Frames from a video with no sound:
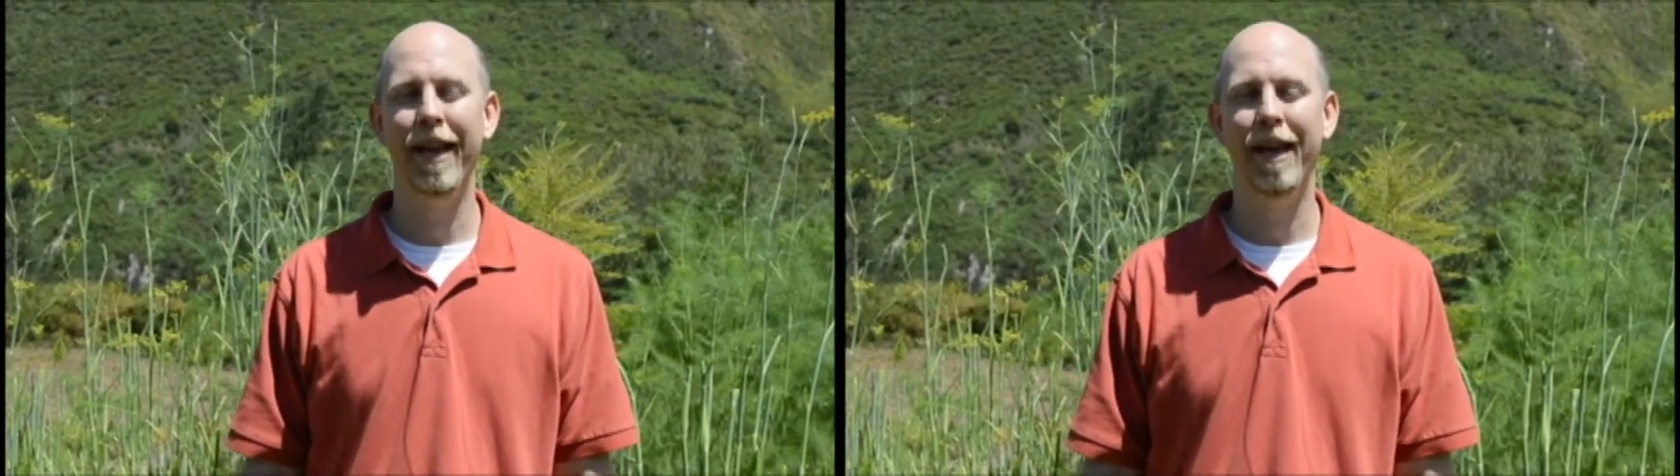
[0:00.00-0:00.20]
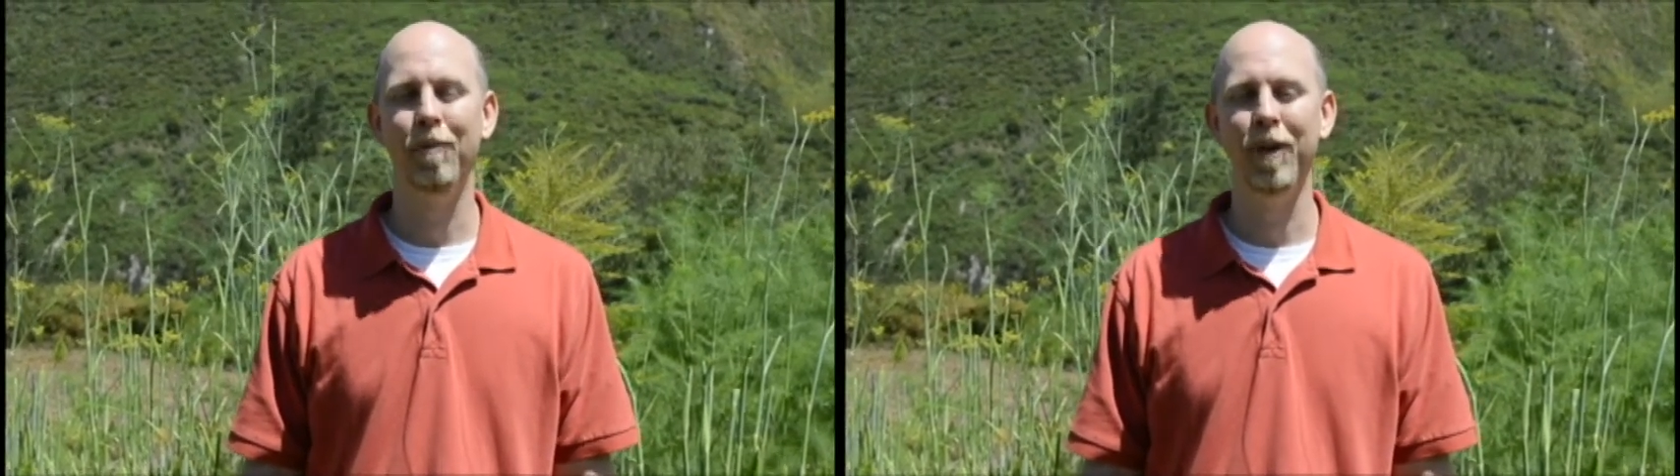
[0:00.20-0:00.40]

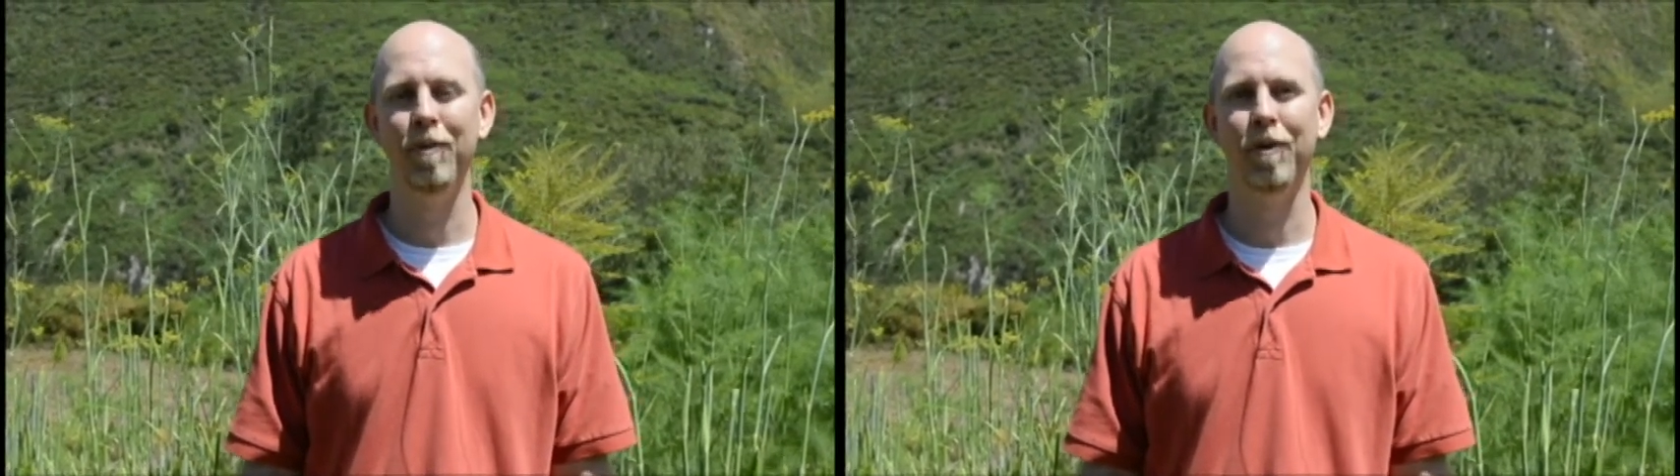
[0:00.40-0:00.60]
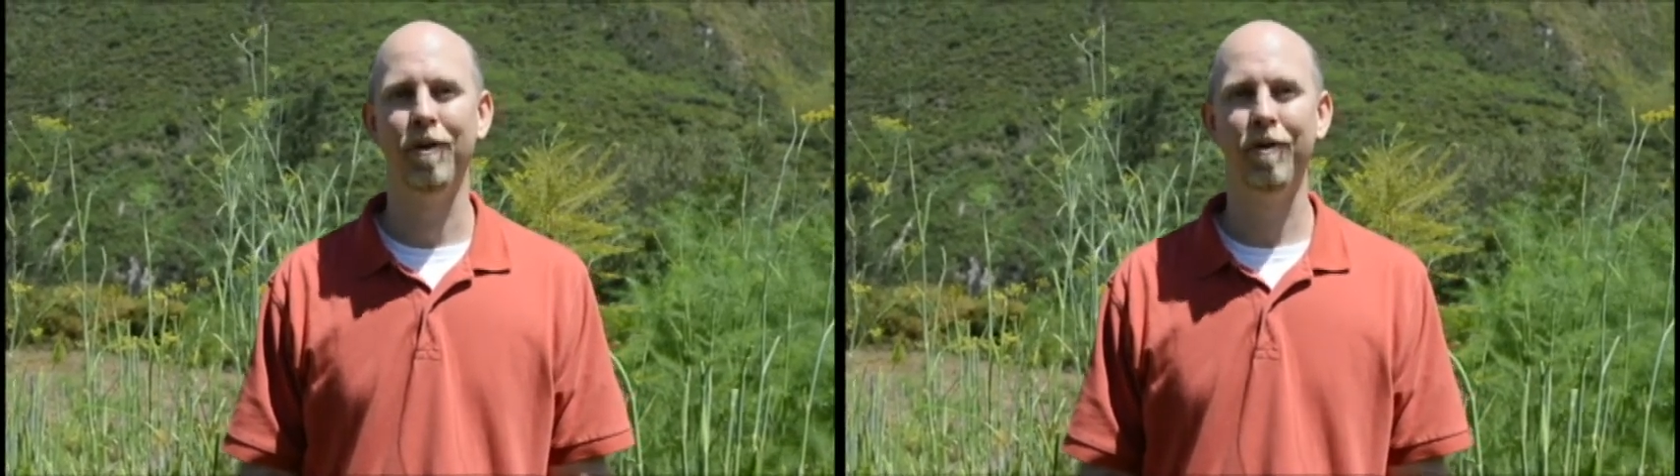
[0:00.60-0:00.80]
and we
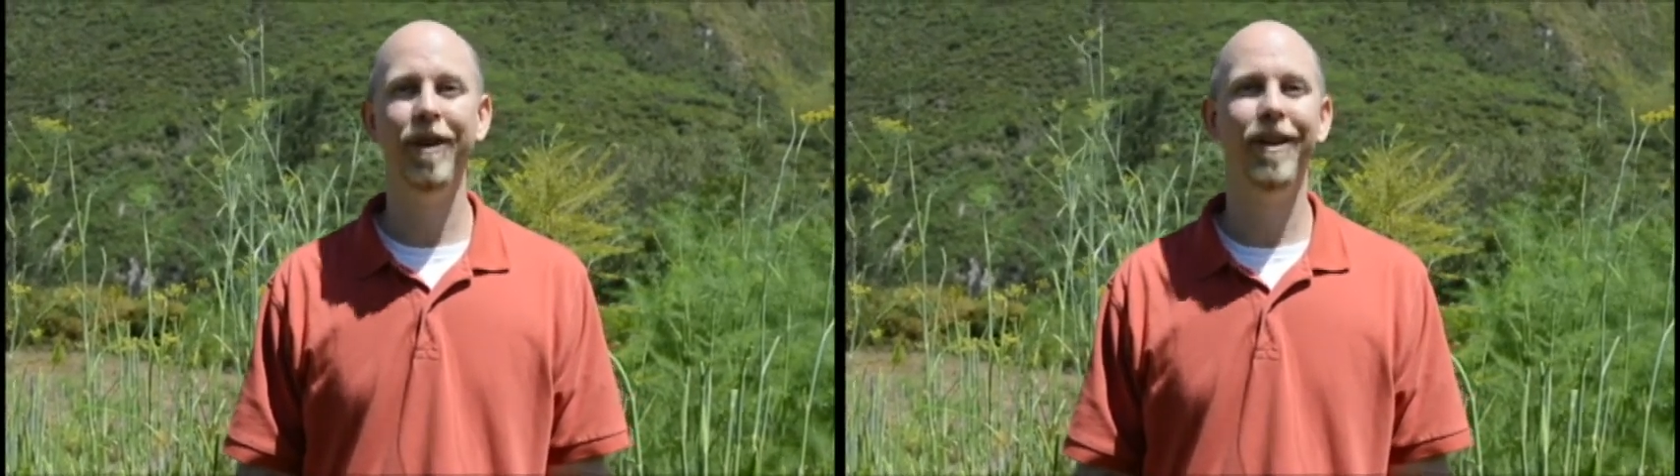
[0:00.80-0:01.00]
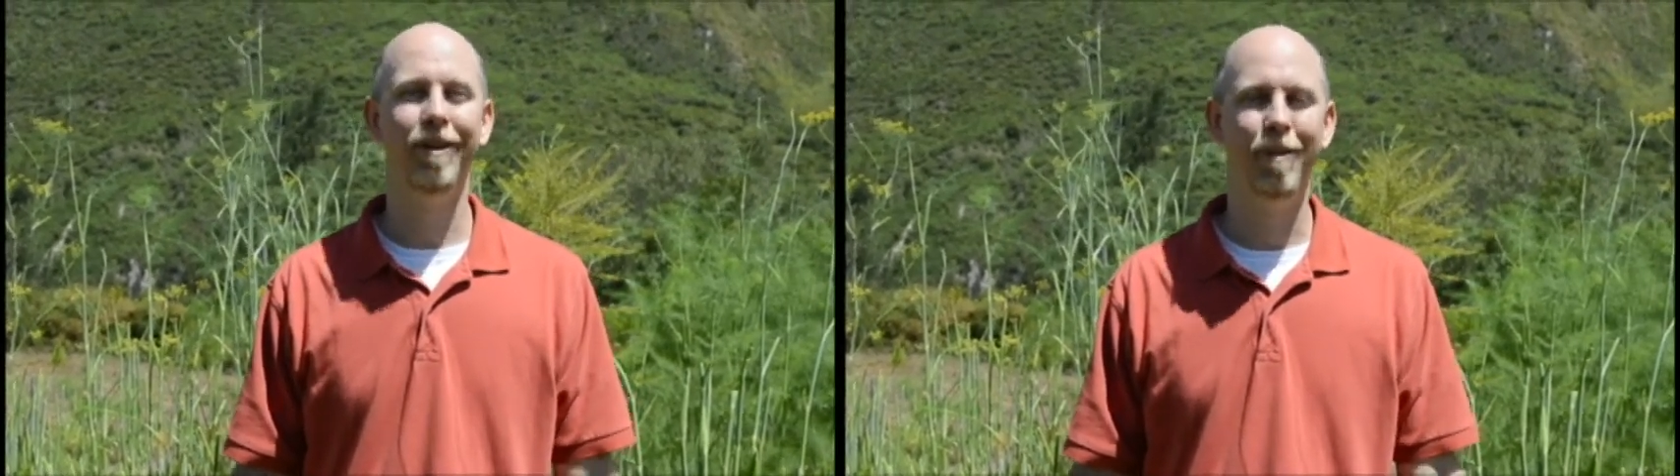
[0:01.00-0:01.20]
were
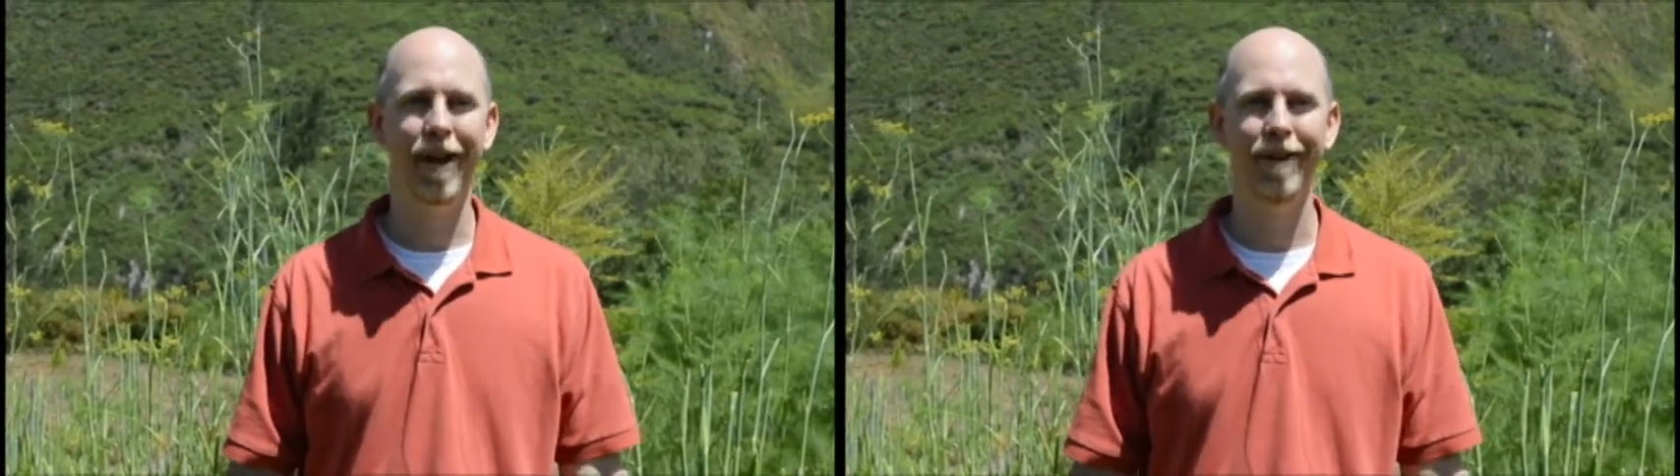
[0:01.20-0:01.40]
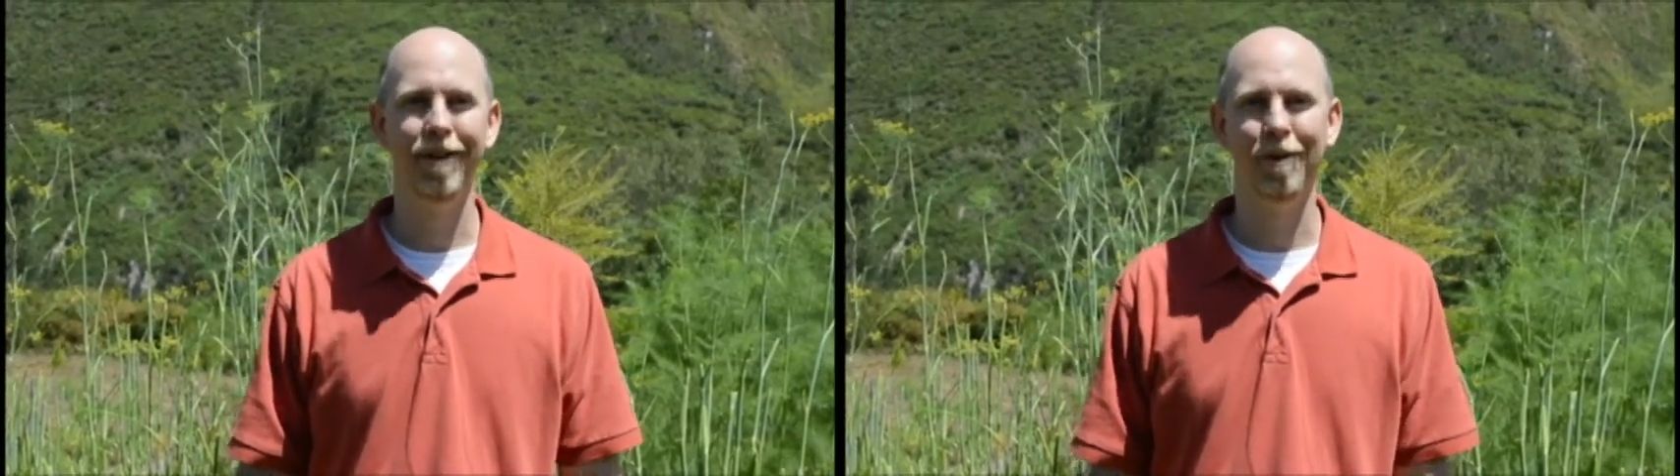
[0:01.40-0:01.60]
greeted by the